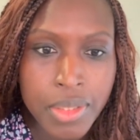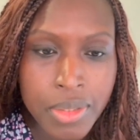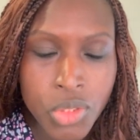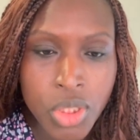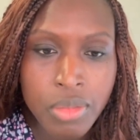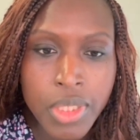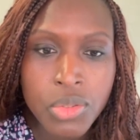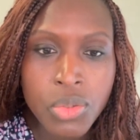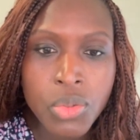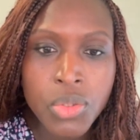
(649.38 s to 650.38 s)

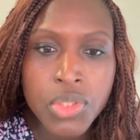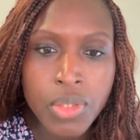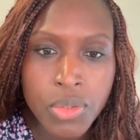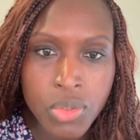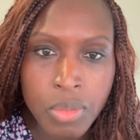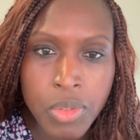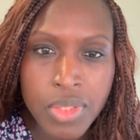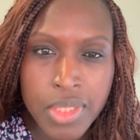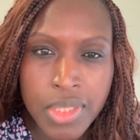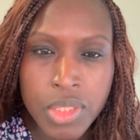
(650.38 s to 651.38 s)
generate another
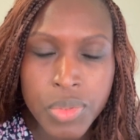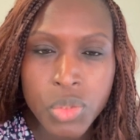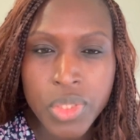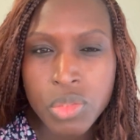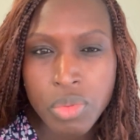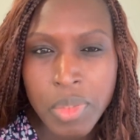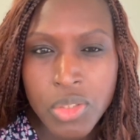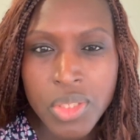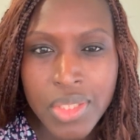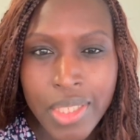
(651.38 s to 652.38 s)
autoimmune disease, which was
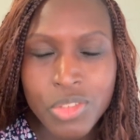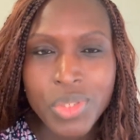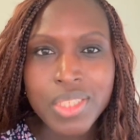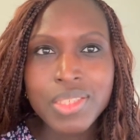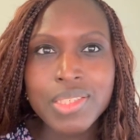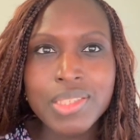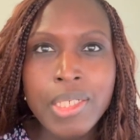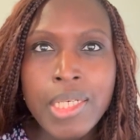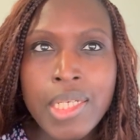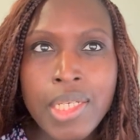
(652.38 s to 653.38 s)
rheumatoid arthritis.
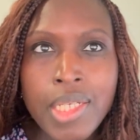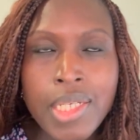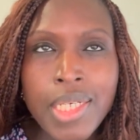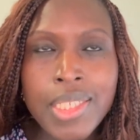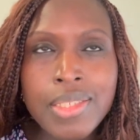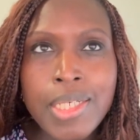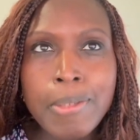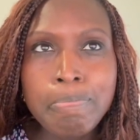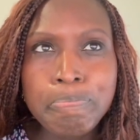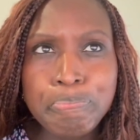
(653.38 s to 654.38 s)

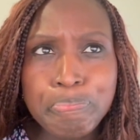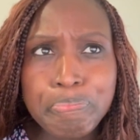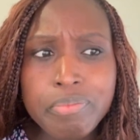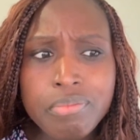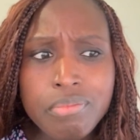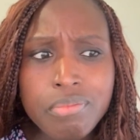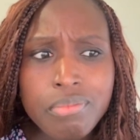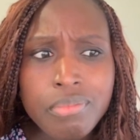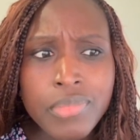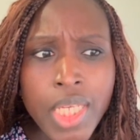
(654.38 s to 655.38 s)
And
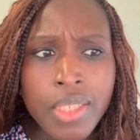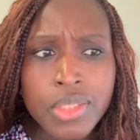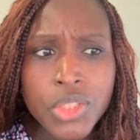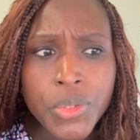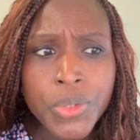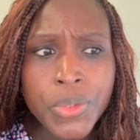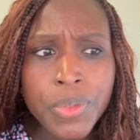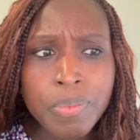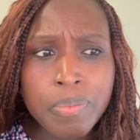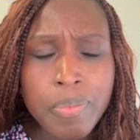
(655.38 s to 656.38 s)

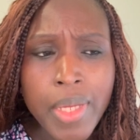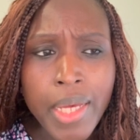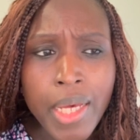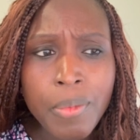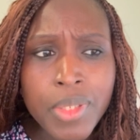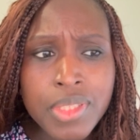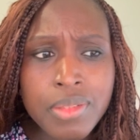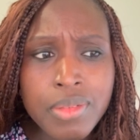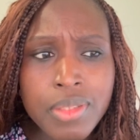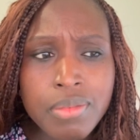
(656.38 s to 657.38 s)
so I
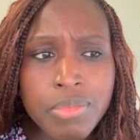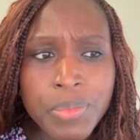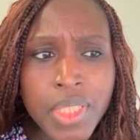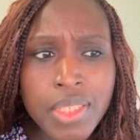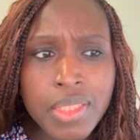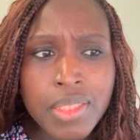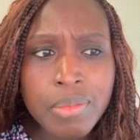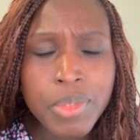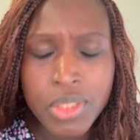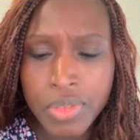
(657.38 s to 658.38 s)
was really
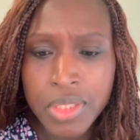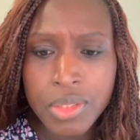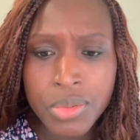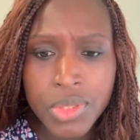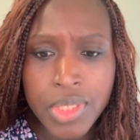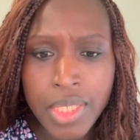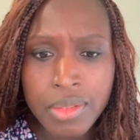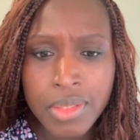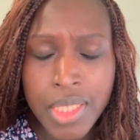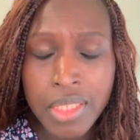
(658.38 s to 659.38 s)
motivated to start
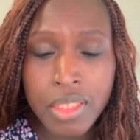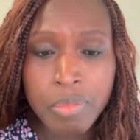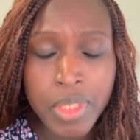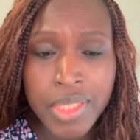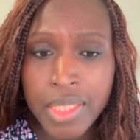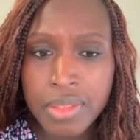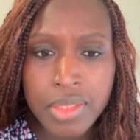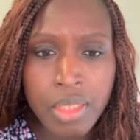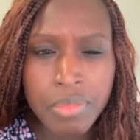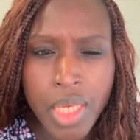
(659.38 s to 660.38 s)
the diet, but at the
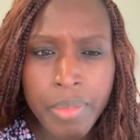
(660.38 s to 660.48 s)
same time I